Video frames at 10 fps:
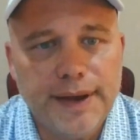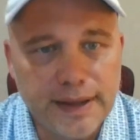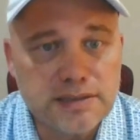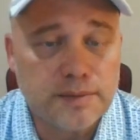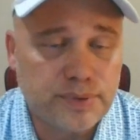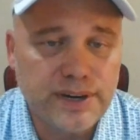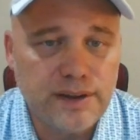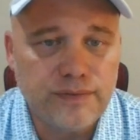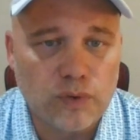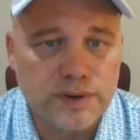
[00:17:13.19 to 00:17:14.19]
ends up
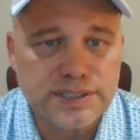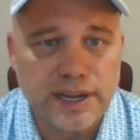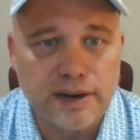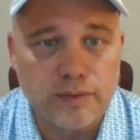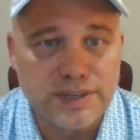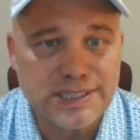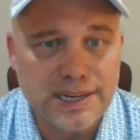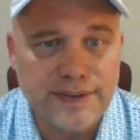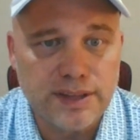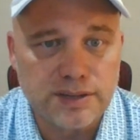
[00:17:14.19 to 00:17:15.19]
leading Florida State in
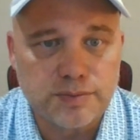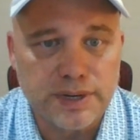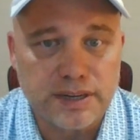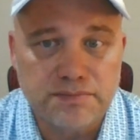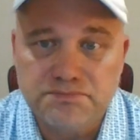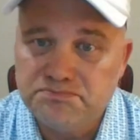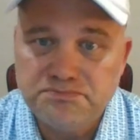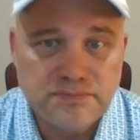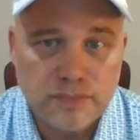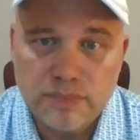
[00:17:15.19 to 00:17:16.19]
receiving this week.
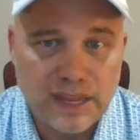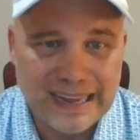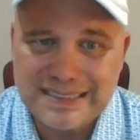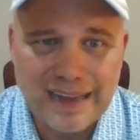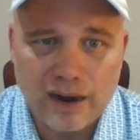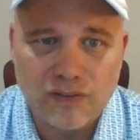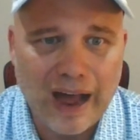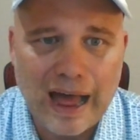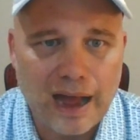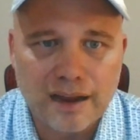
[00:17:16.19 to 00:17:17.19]
It's not a
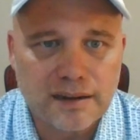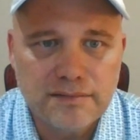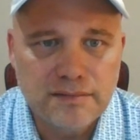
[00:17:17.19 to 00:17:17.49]
lock.